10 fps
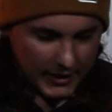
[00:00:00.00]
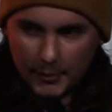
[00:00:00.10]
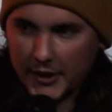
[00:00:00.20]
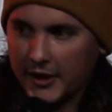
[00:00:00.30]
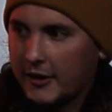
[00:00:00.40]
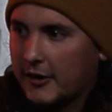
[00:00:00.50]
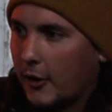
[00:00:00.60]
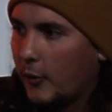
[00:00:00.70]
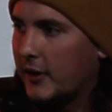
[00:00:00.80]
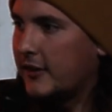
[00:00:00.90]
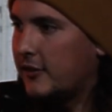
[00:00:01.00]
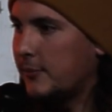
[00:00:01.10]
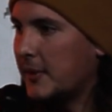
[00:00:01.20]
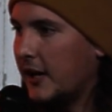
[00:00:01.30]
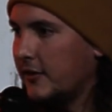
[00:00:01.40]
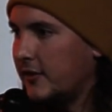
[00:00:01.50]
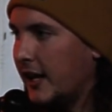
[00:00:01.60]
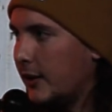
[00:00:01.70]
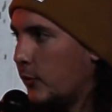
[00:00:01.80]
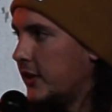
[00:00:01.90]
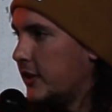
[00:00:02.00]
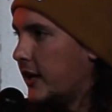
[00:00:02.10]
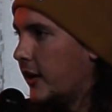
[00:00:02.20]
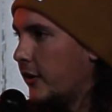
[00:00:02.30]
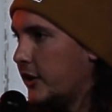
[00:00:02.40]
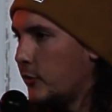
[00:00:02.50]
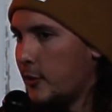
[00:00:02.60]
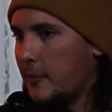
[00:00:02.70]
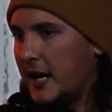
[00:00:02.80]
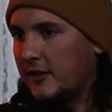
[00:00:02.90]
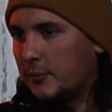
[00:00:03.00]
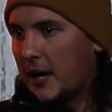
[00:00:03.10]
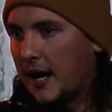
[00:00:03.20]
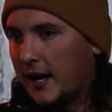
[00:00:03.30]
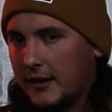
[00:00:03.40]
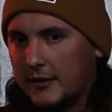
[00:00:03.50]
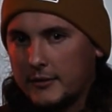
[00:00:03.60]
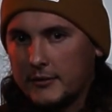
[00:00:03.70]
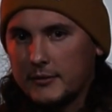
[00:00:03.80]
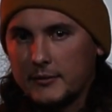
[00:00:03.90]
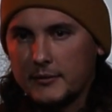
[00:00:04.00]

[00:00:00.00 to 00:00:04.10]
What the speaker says: Anybody here know what it smells like when you nair your roommate's back?